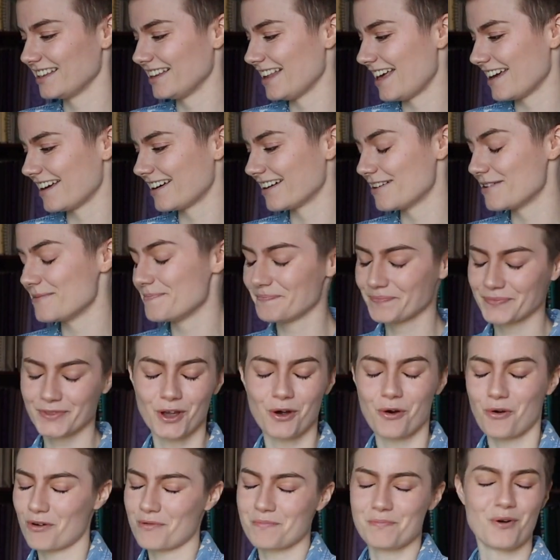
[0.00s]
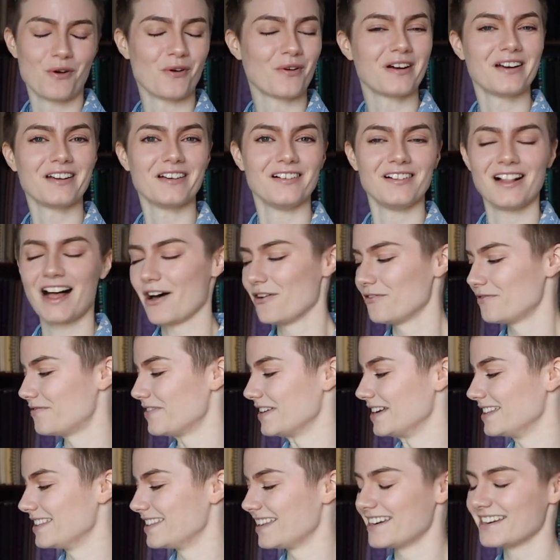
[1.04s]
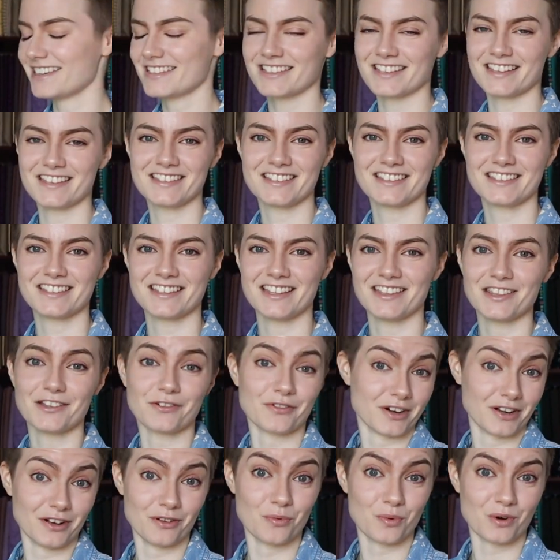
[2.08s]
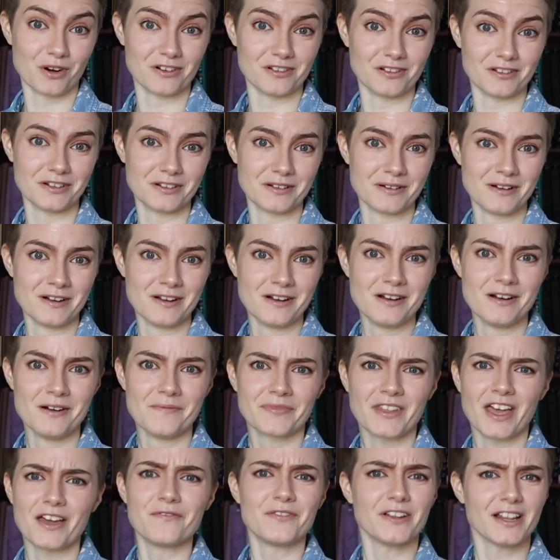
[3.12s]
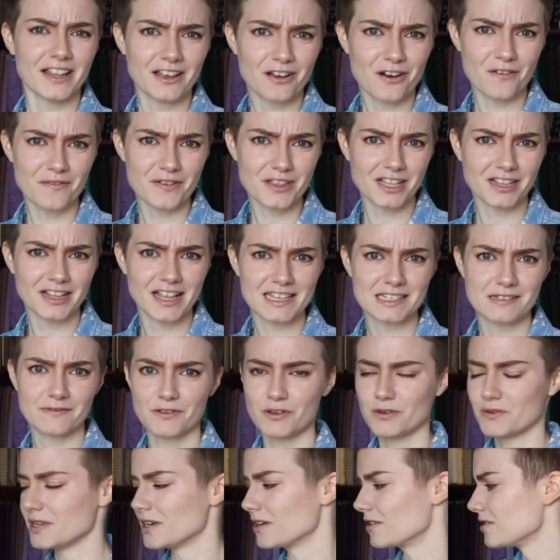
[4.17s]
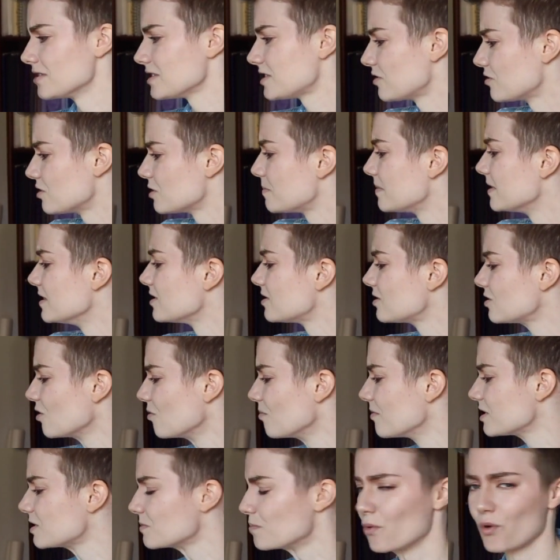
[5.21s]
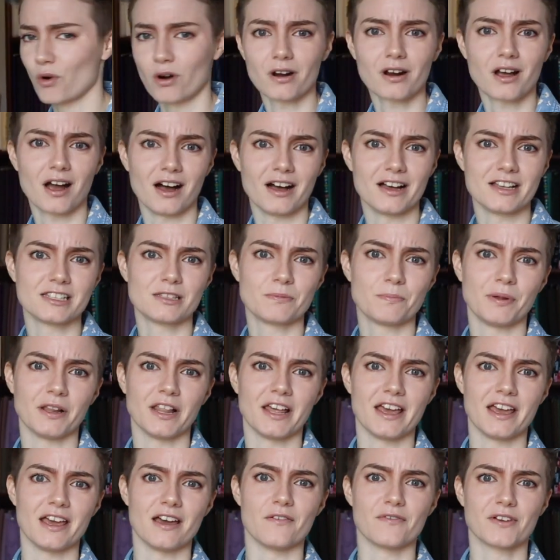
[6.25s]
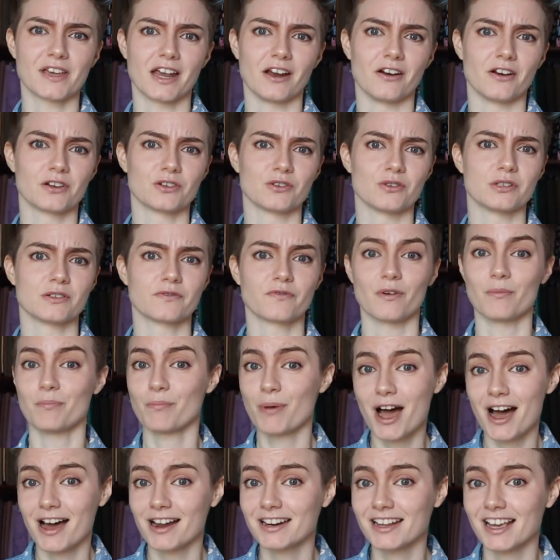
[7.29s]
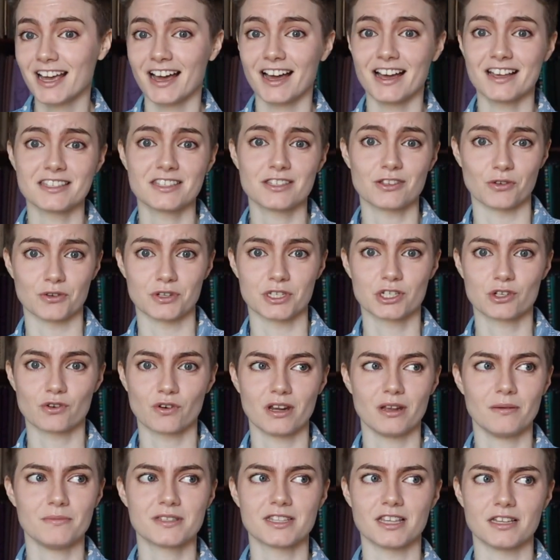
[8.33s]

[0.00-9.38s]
like a corporeal outfit that exists in the real world. I feel like over the last few years, there's been so much more cosplay of characters from podcasts or streams